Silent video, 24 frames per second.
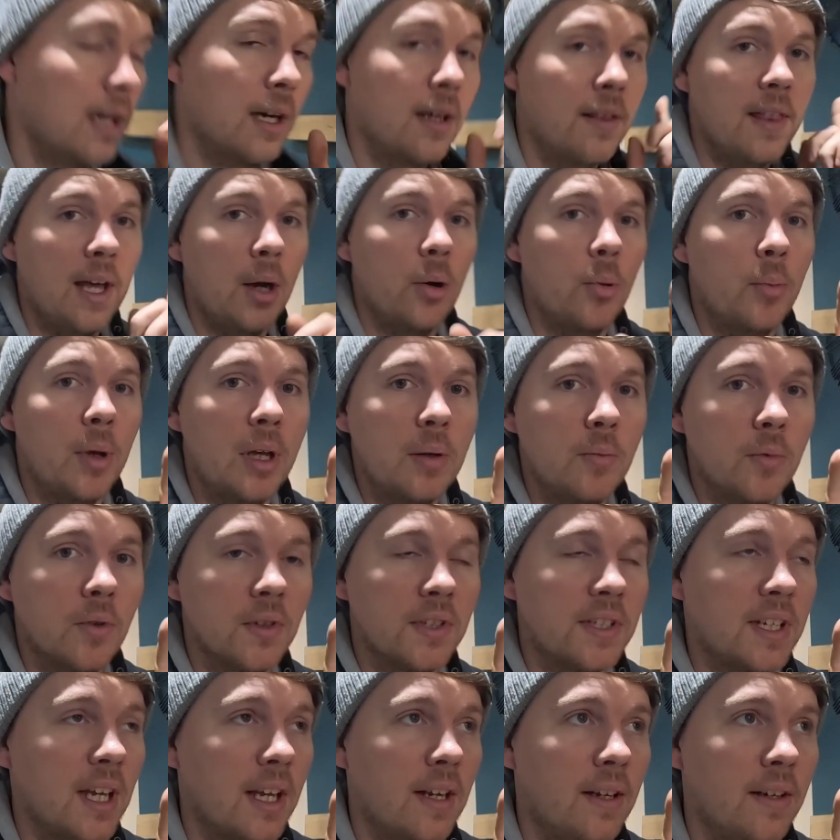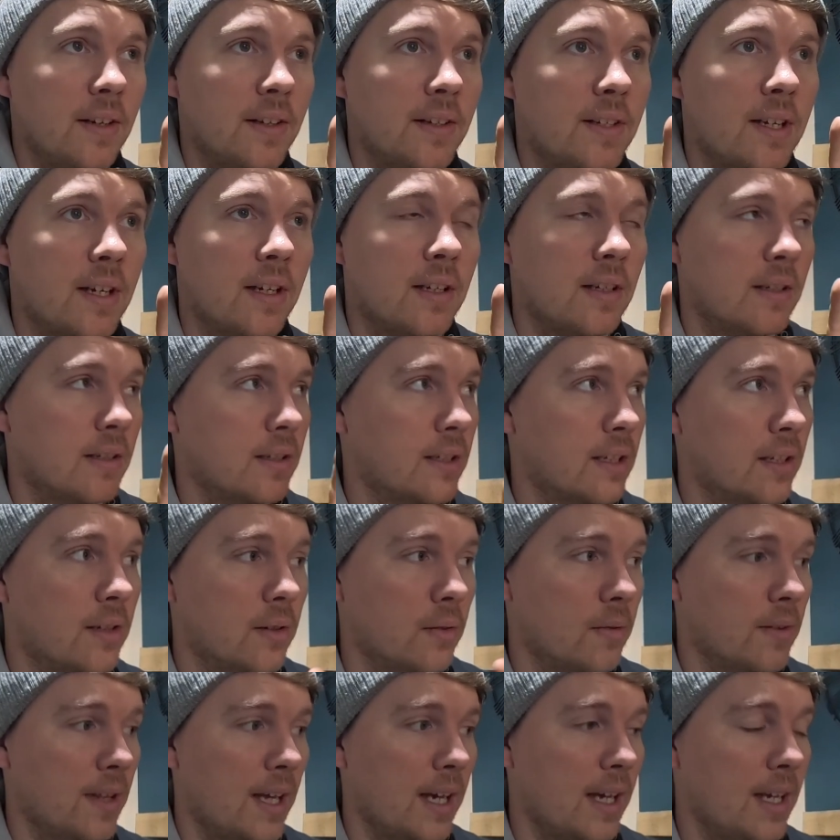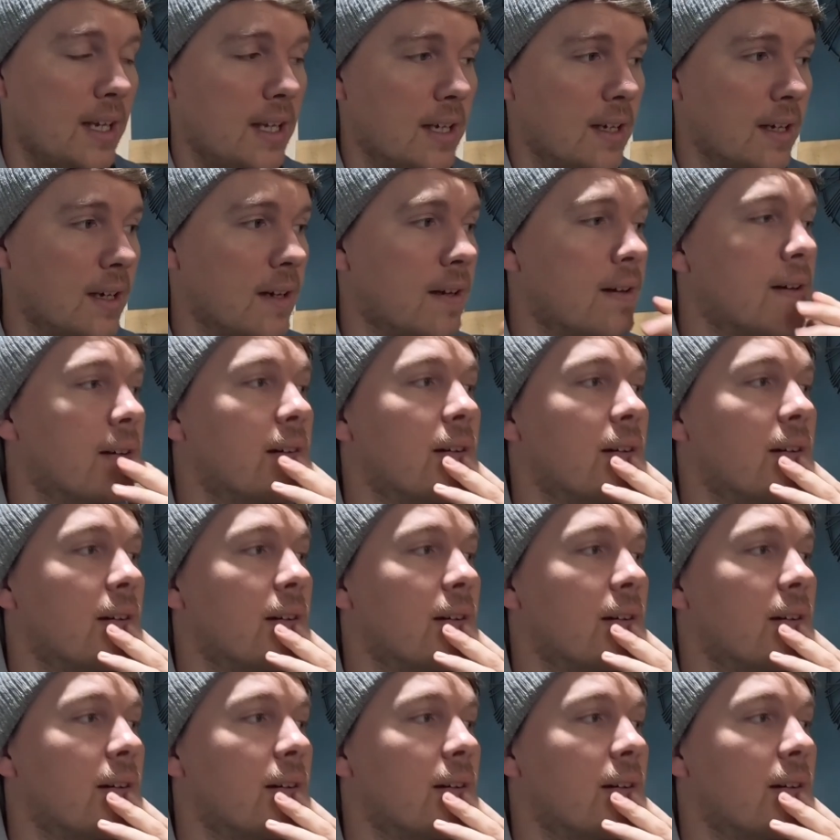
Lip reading: That would make more sense to do that here.